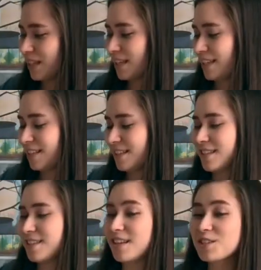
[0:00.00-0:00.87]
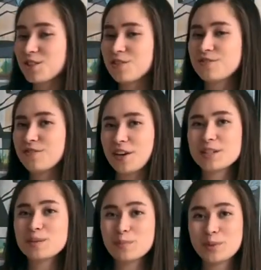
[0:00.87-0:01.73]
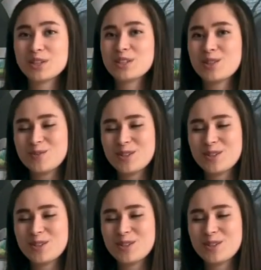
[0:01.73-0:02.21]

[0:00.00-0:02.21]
It's such a fun book to